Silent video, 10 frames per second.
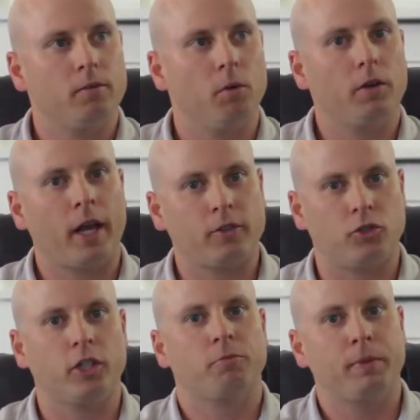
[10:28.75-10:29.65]
What has
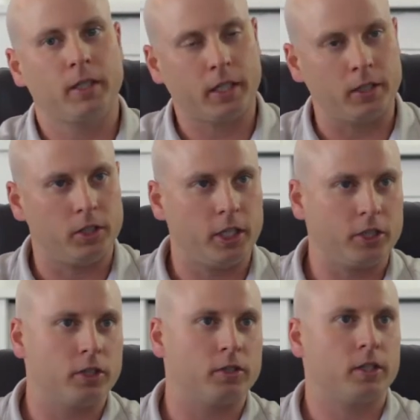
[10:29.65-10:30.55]
just been
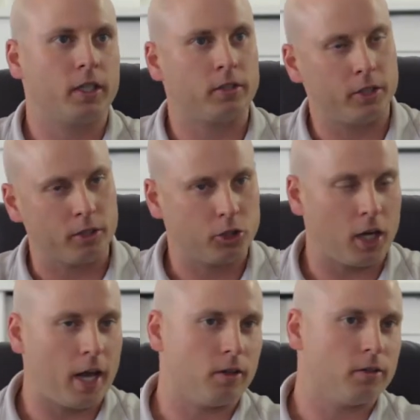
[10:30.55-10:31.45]
conditioned into your
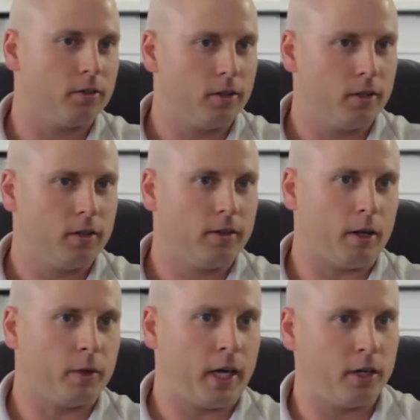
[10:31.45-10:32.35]
child?
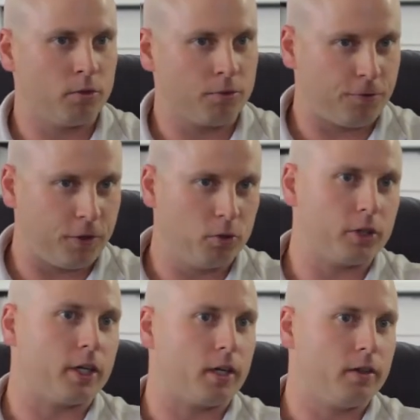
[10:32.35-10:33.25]
that when I don't
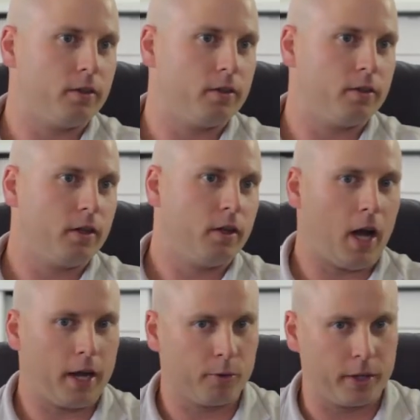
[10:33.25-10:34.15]
feel good,
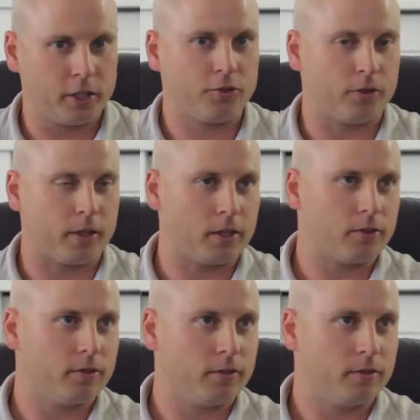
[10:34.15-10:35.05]
I reach for
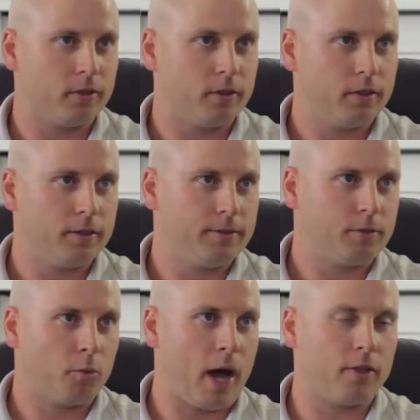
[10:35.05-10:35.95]
this
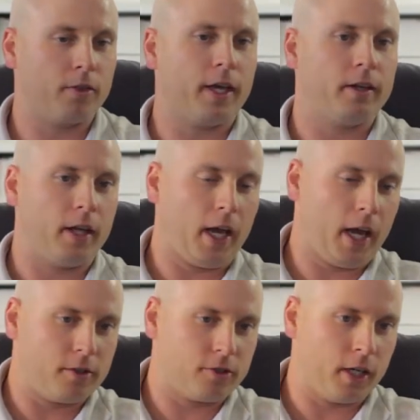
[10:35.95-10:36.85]
rather than,
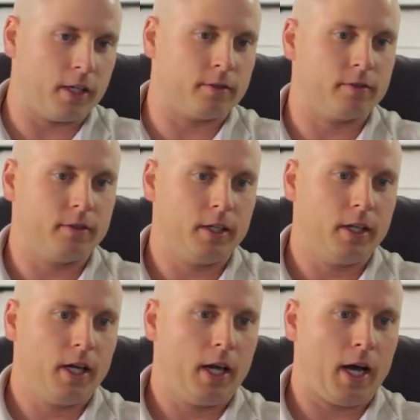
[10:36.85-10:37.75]
hey, son,
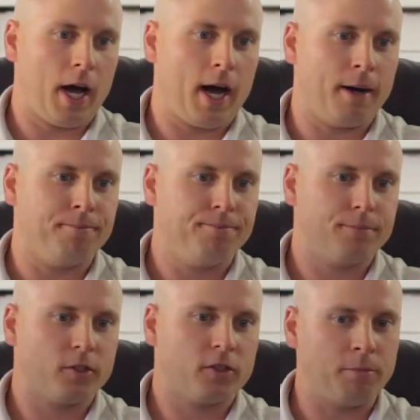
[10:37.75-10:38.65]
um,
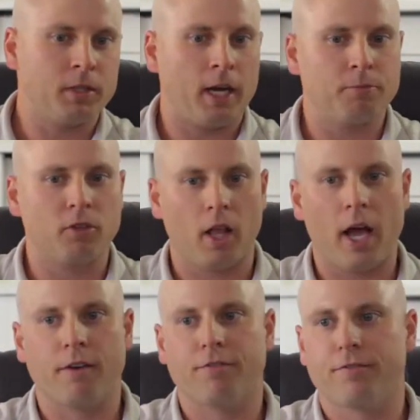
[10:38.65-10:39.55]
sometimes
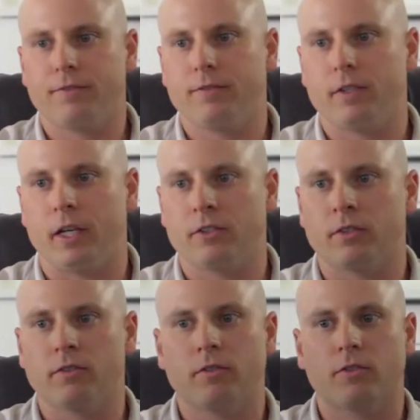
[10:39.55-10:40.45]
life
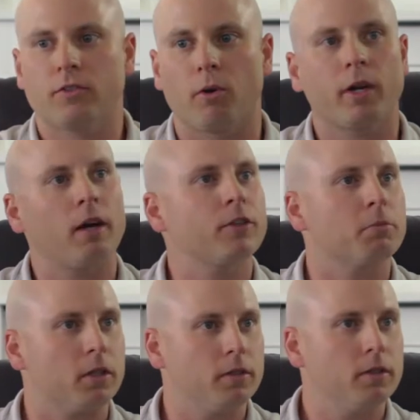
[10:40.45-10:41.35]
isn't so
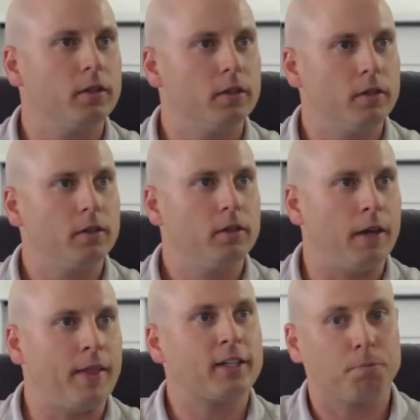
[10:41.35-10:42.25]
comfortable,
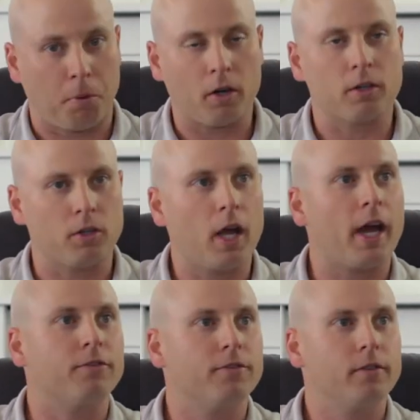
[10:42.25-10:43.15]
and that's part of
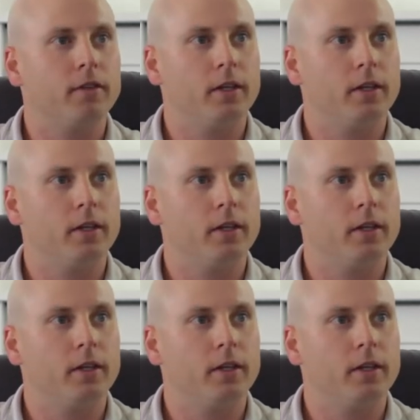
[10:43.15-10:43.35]
life.